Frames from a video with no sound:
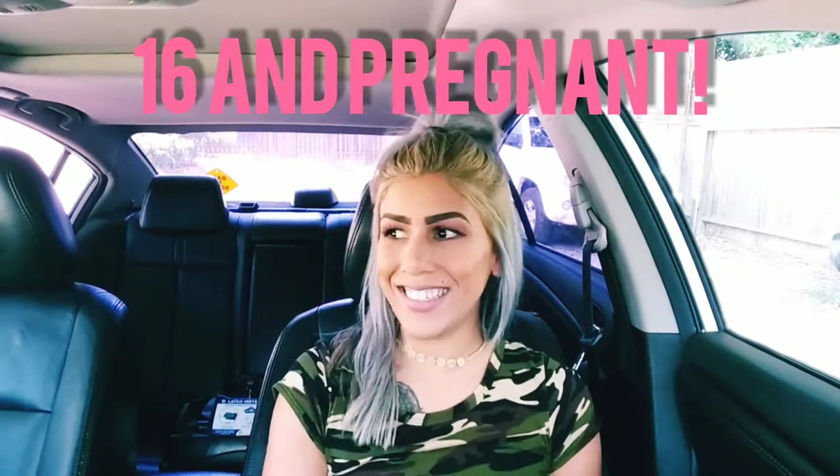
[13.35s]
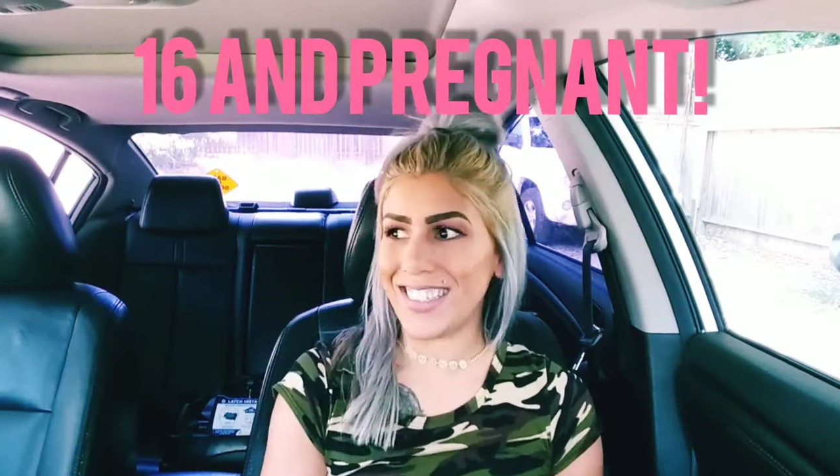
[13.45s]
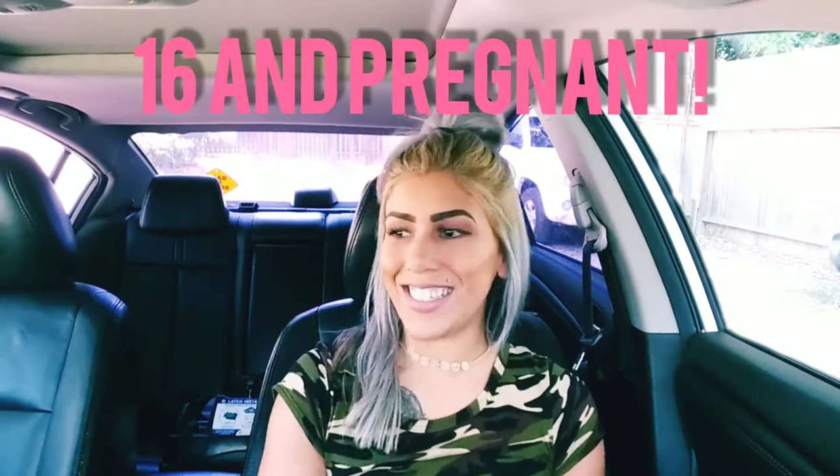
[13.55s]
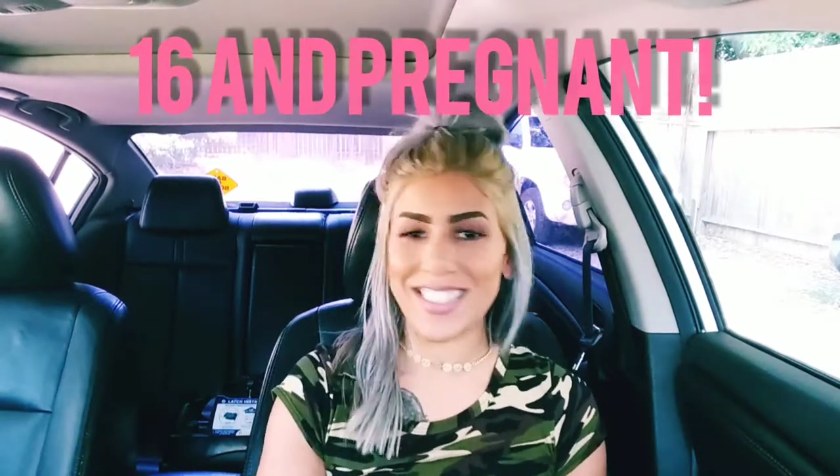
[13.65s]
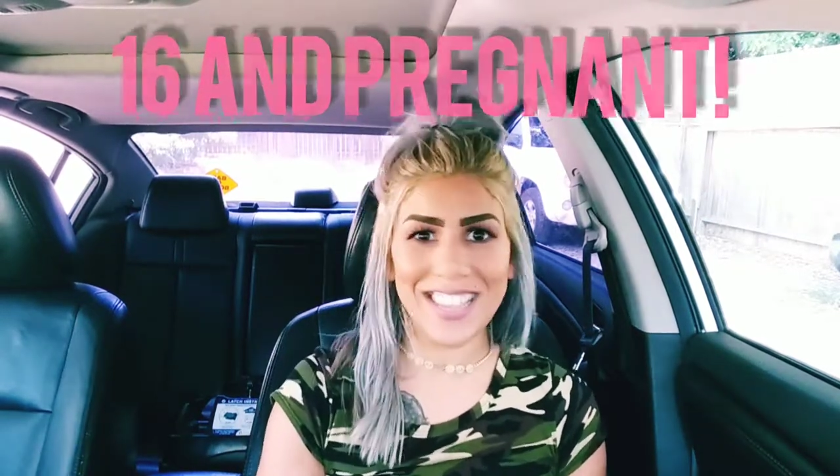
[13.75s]

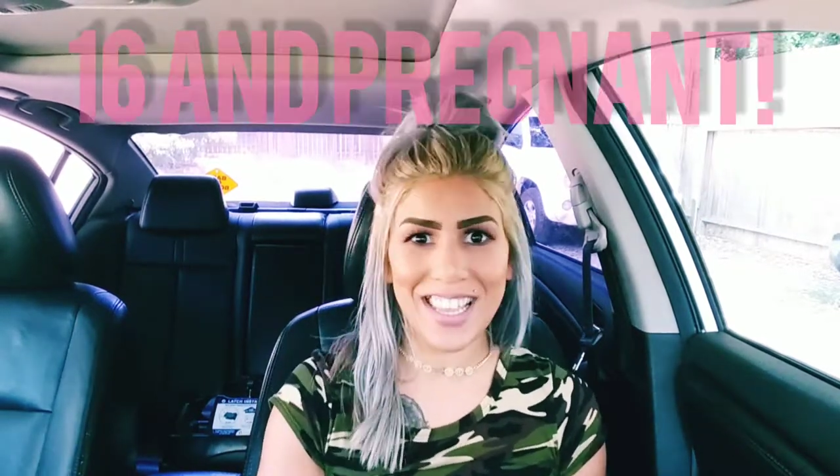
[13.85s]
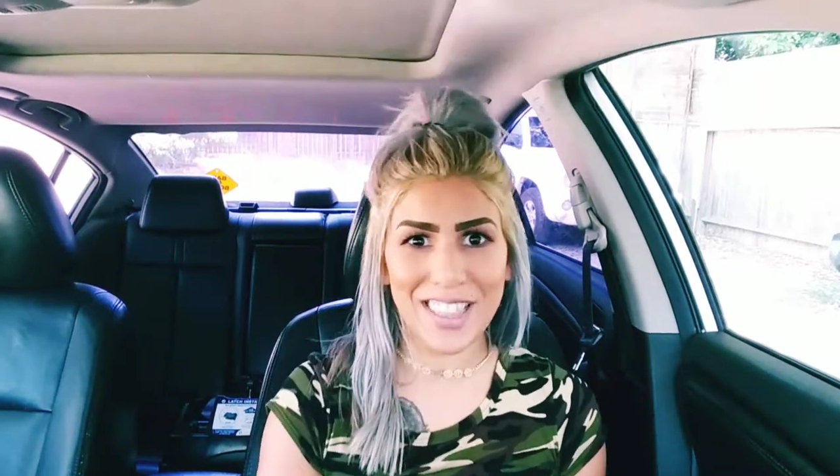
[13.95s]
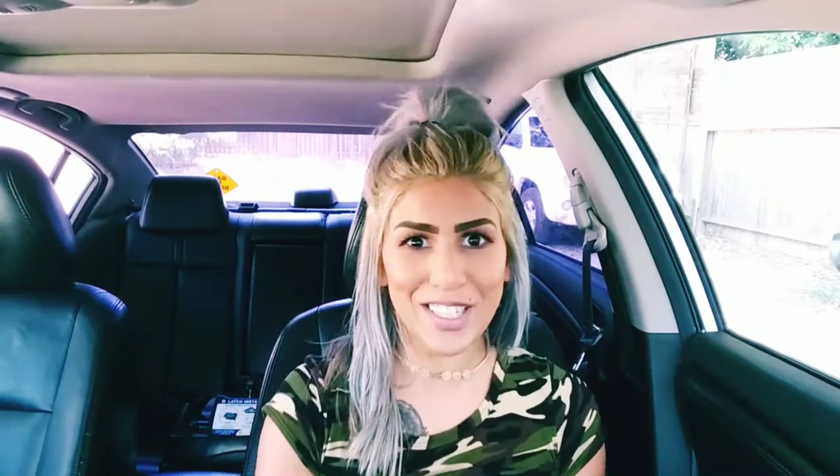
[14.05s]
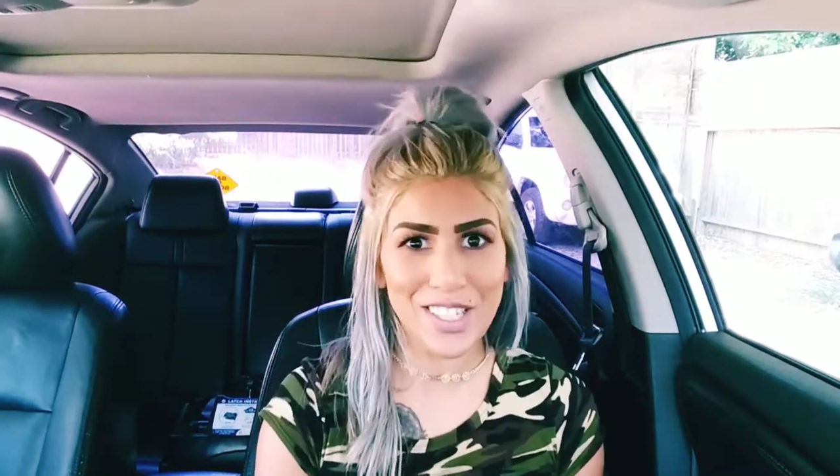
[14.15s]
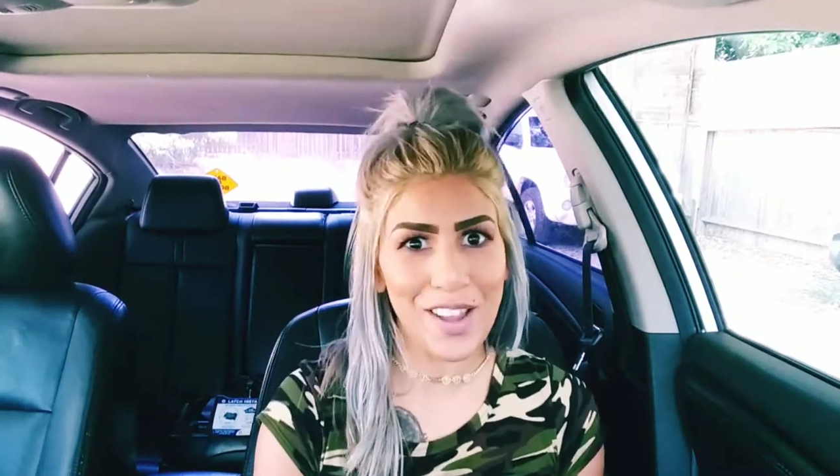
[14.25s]
just
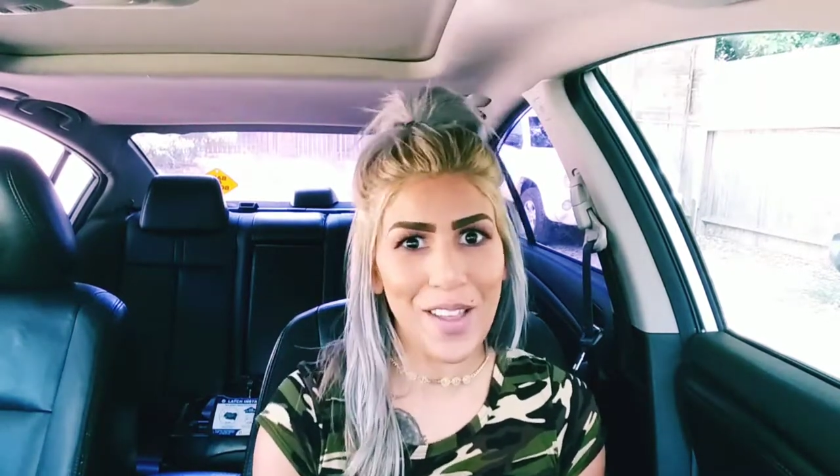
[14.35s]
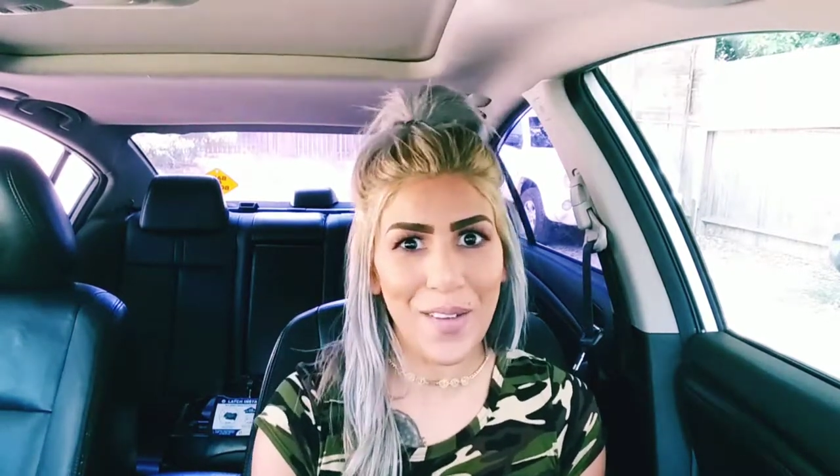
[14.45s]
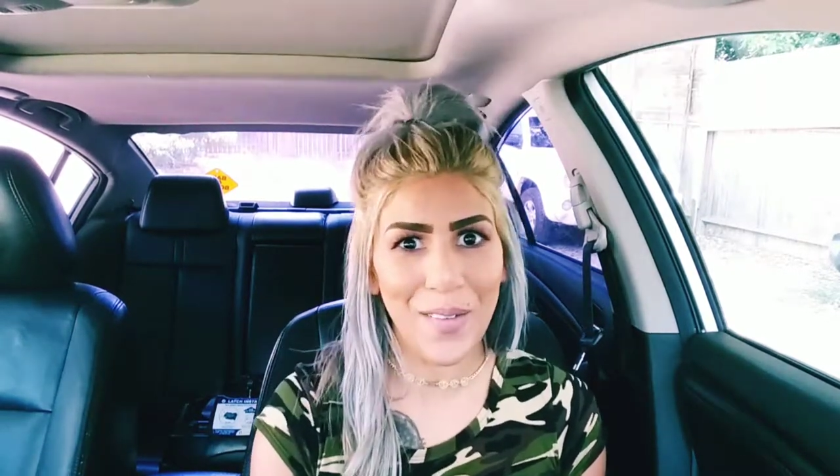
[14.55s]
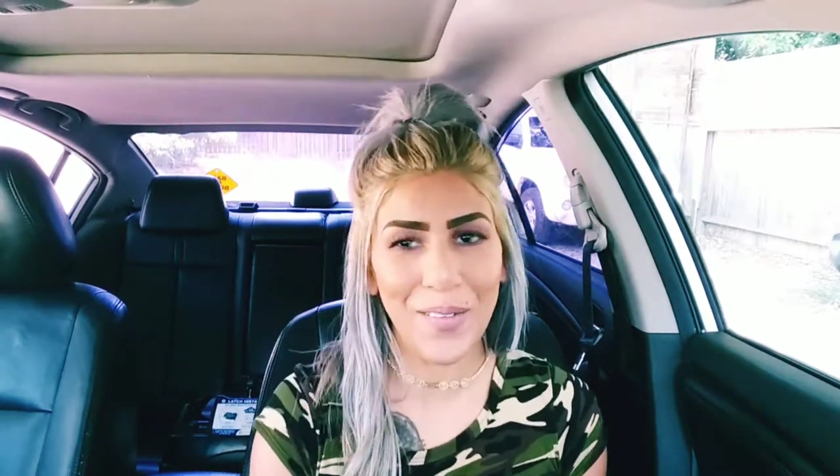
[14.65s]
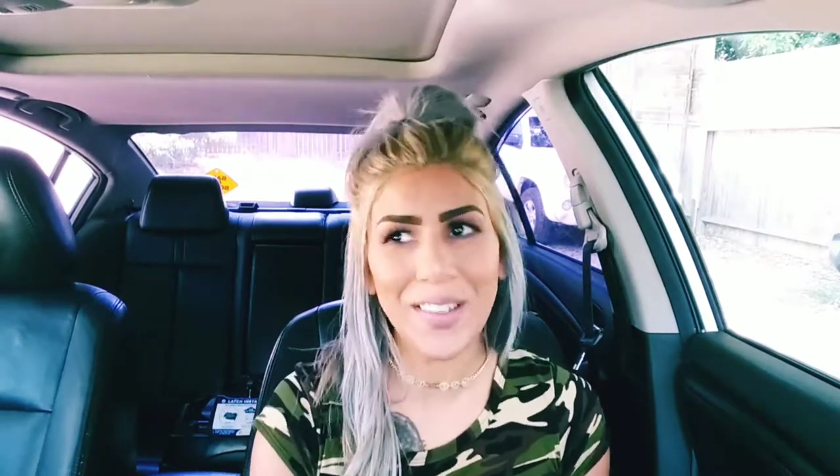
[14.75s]
like the
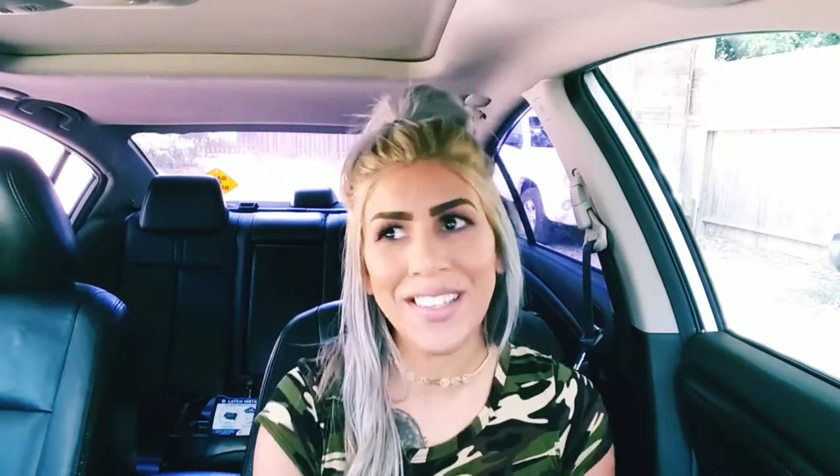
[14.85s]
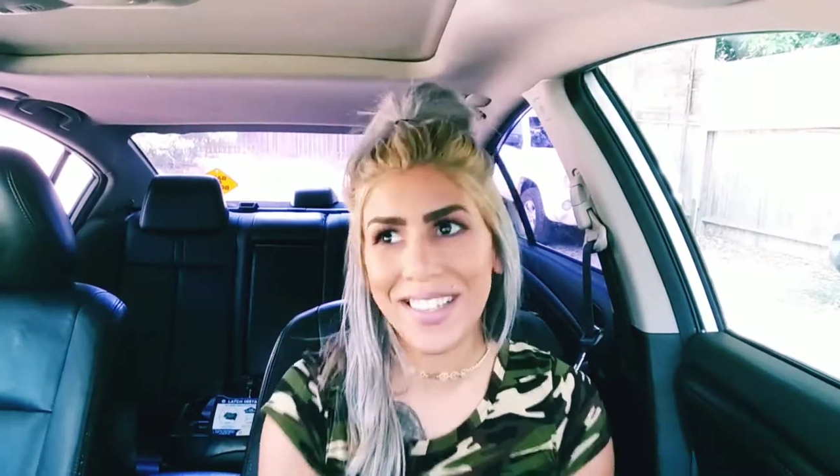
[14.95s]
show.